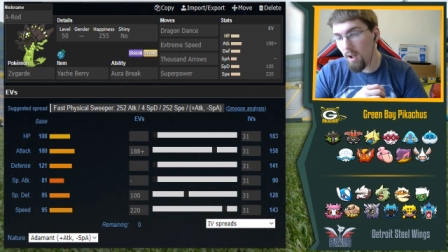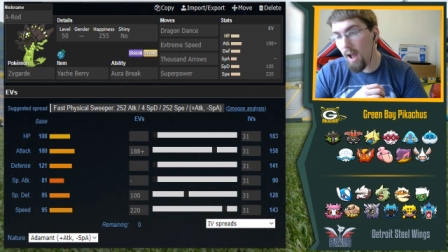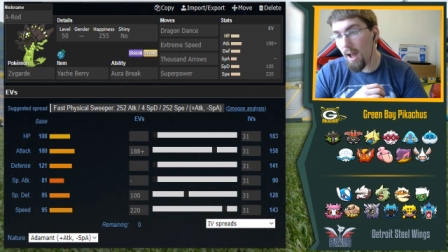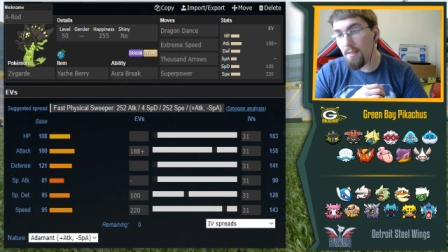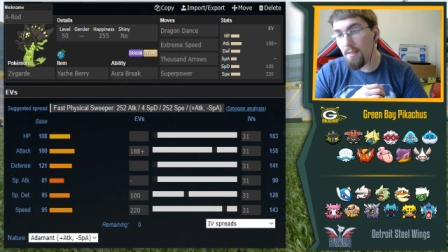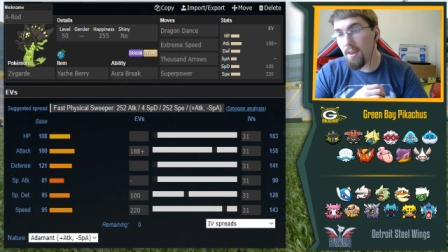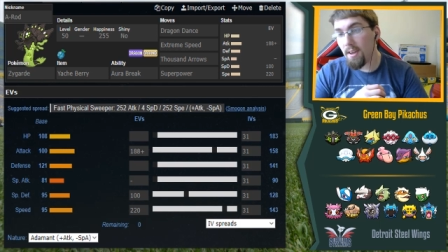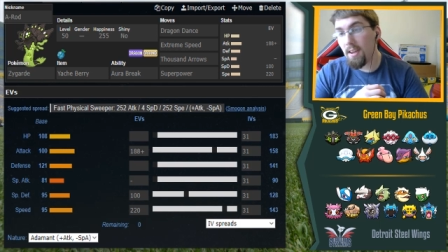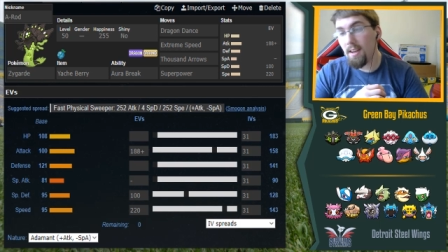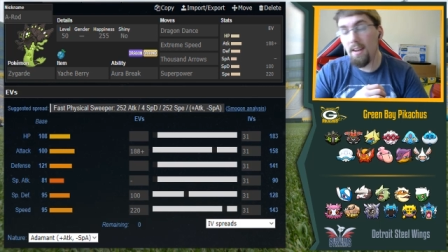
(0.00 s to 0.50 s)

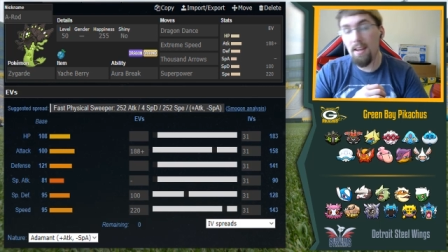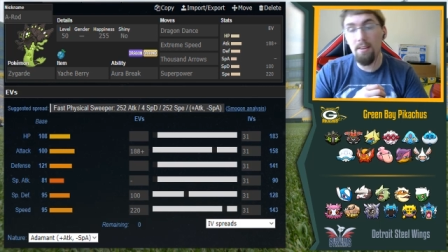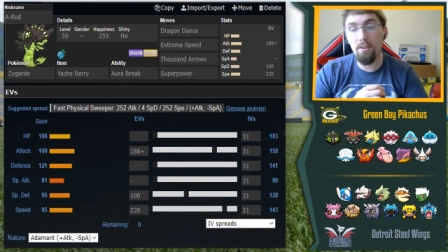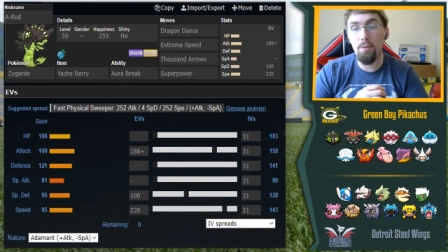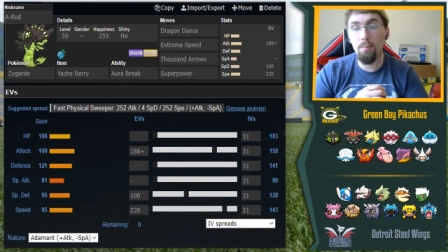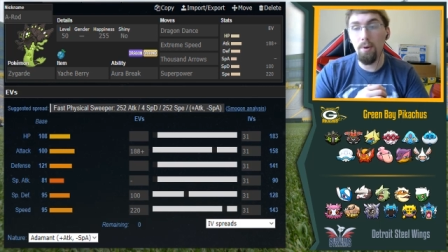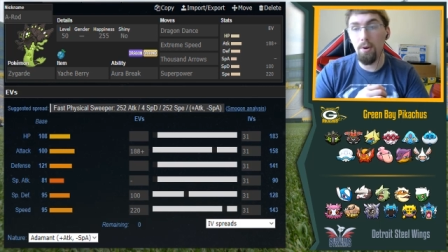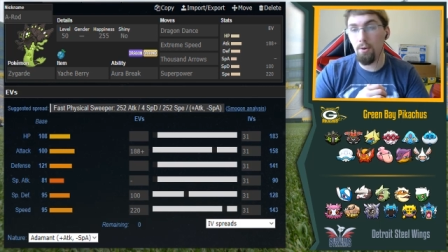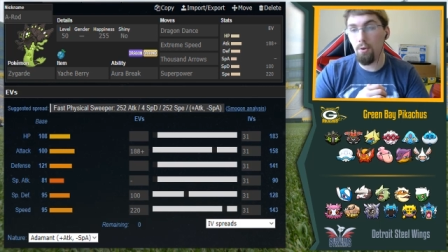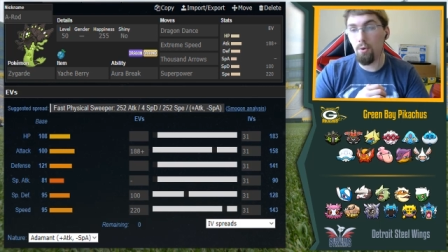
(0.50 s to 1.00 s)
I think he needs
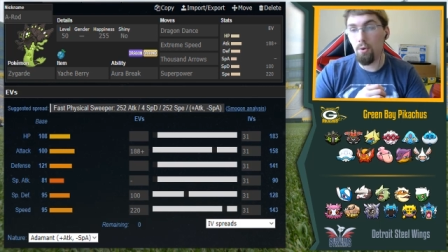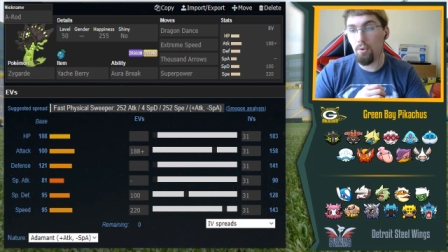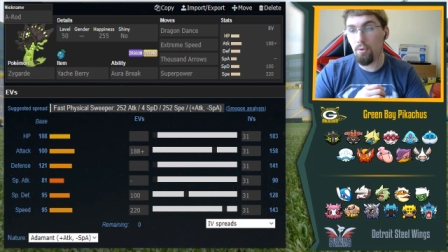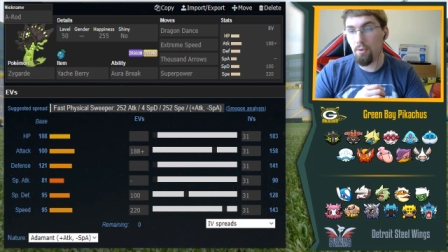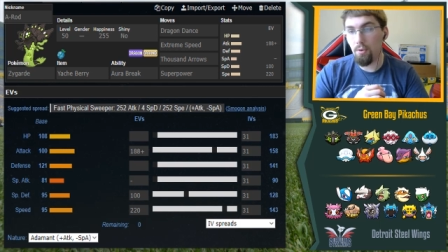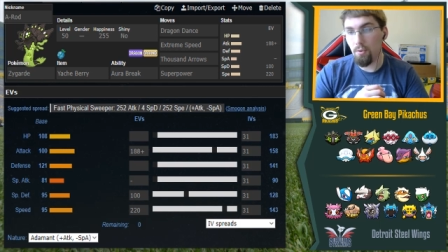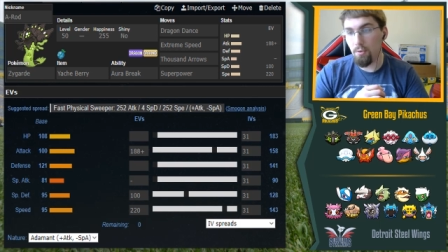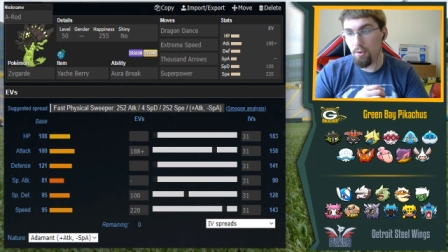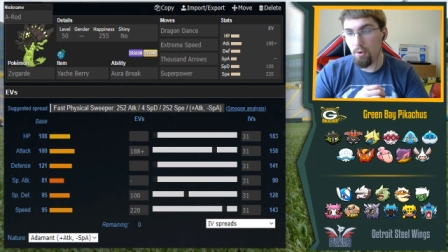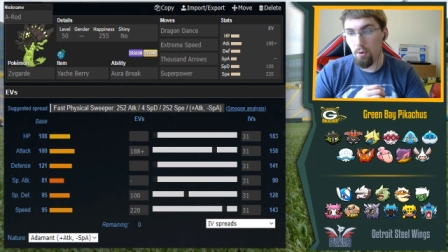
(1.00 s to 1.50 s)
to bring dual,
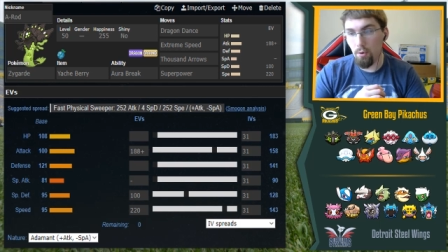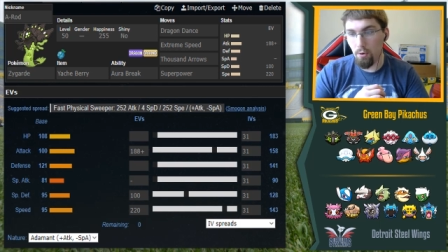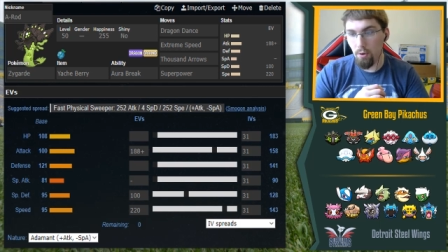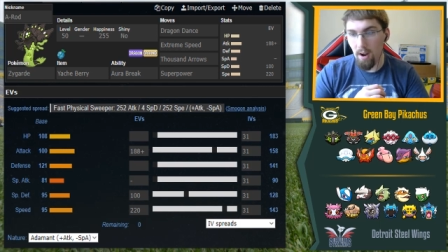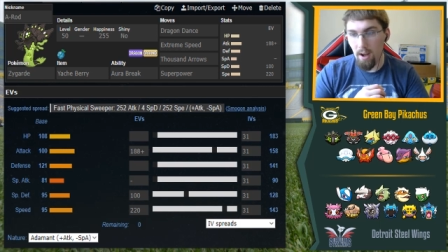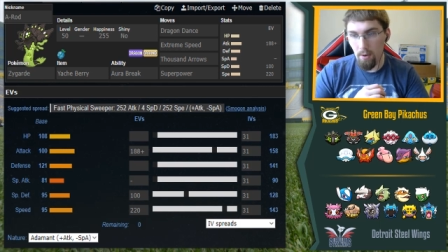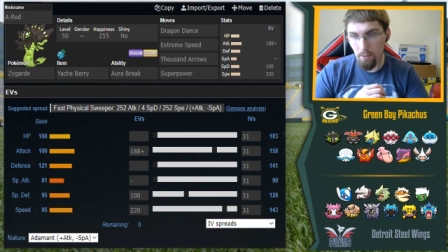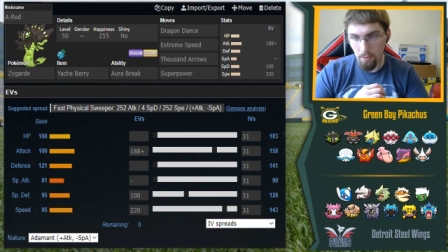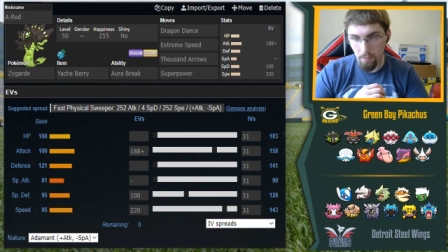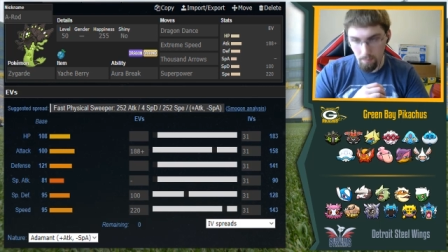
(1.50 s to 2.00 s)
dual
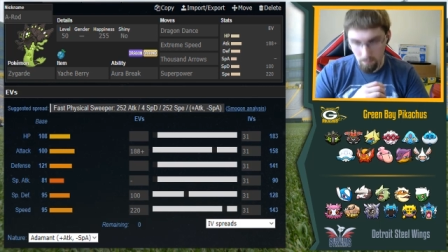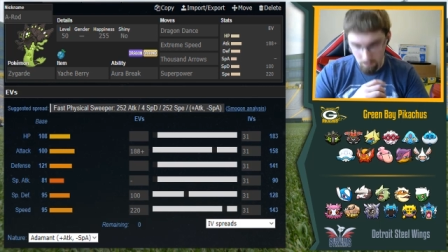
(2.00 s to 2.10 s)
ground